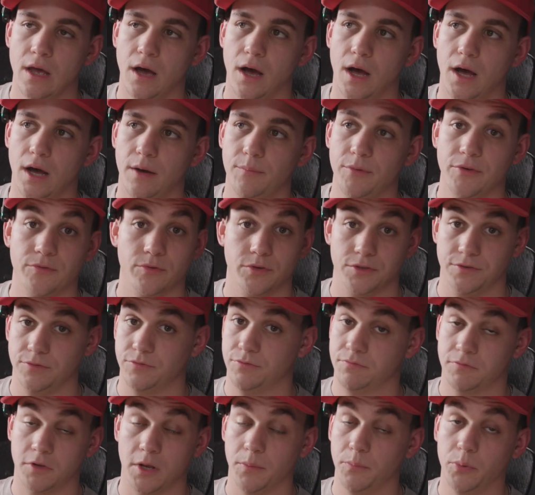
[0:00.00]
If it was
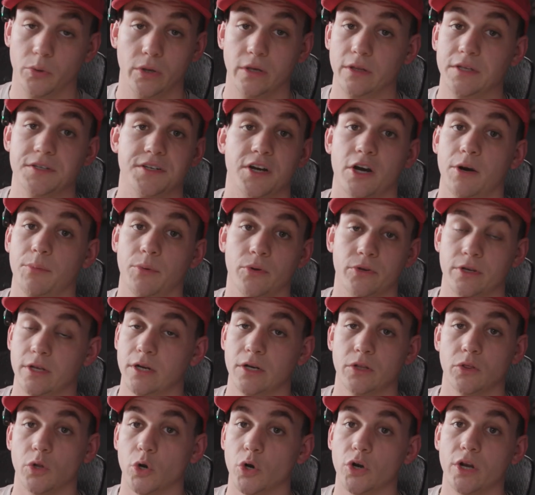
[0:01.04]
completely terrible and you
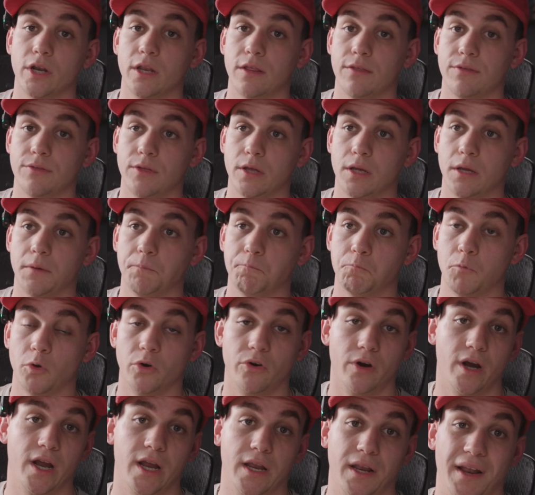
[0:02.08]
didn't learn anything,
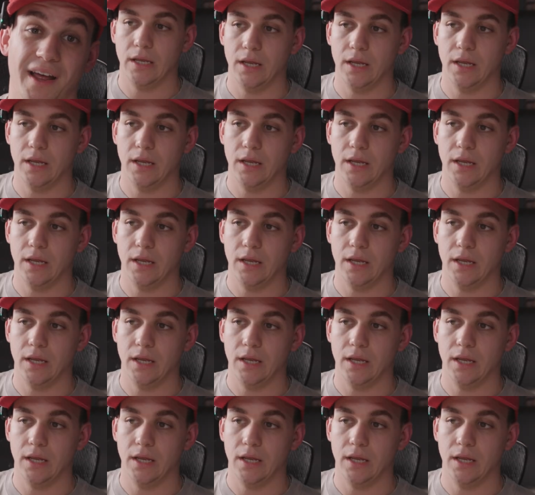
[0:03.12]
great.